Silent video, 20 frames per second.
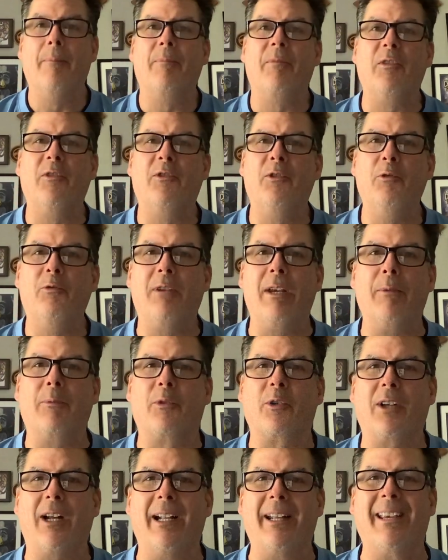These two teams
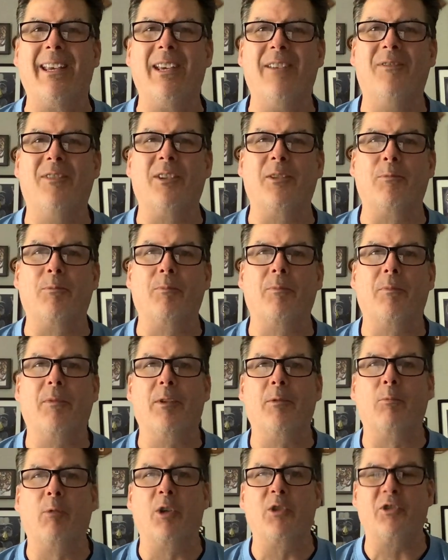are kind of even in
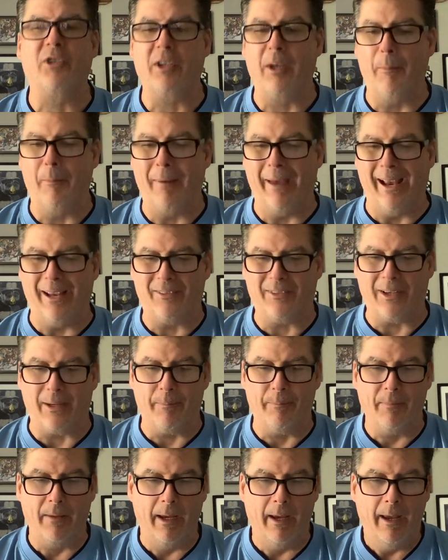rushing and
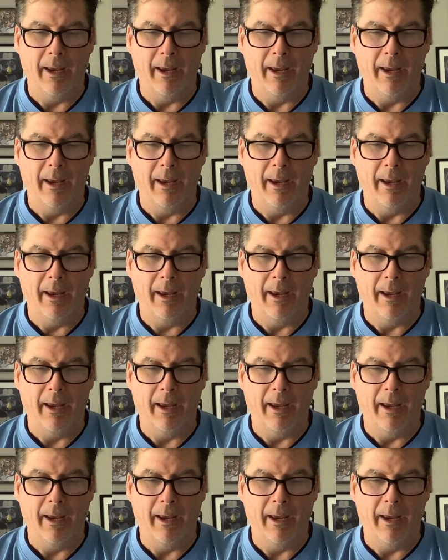passing.